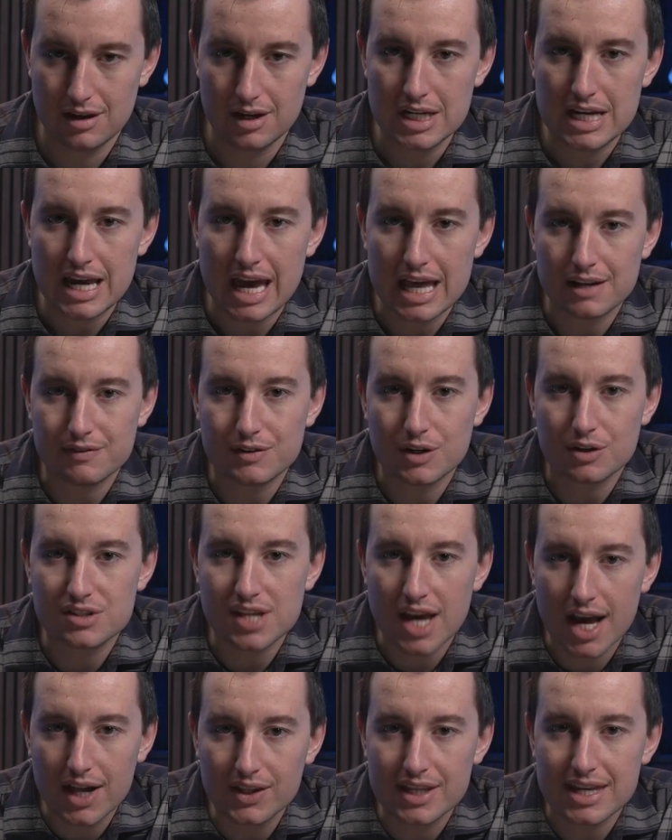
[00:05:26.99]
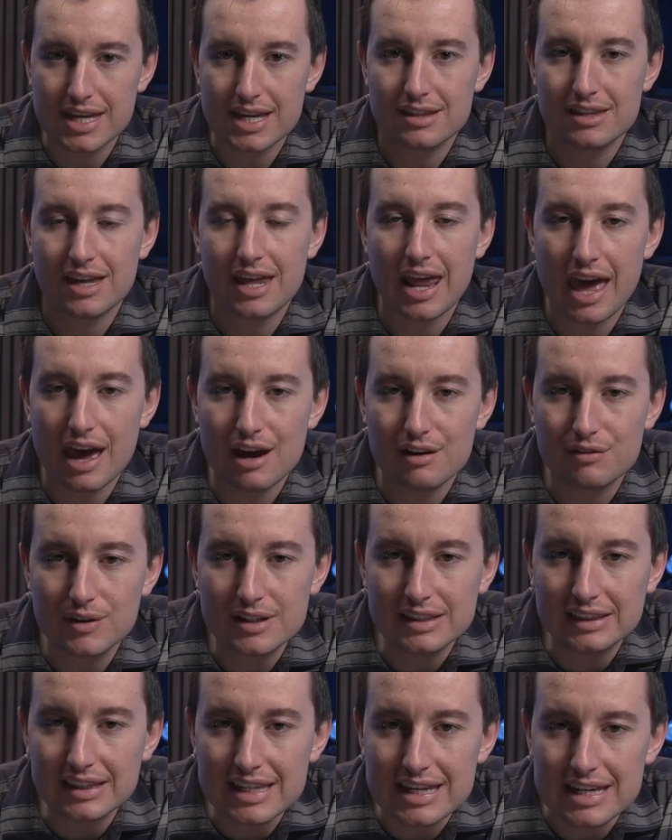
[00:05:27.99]
And if you're telling it that every
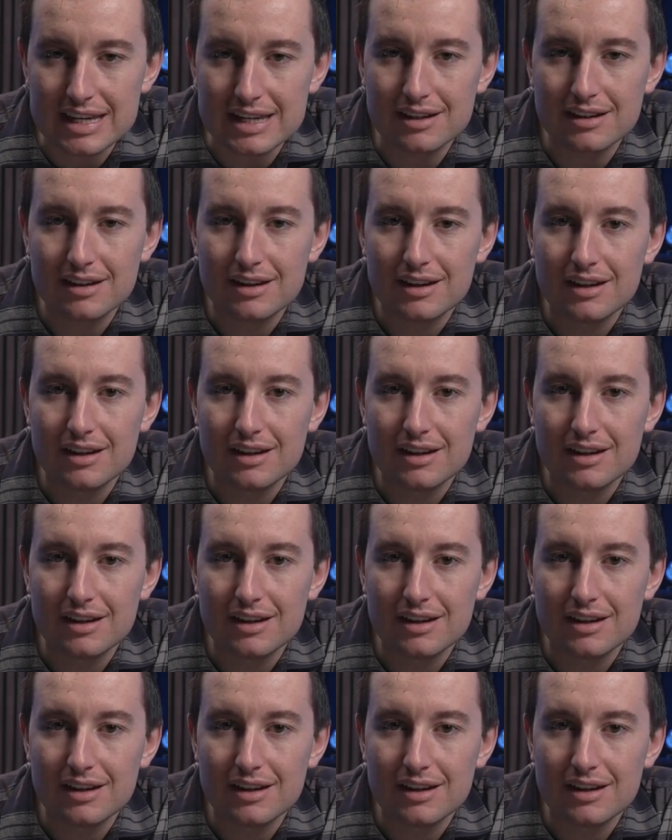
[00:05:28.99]
lead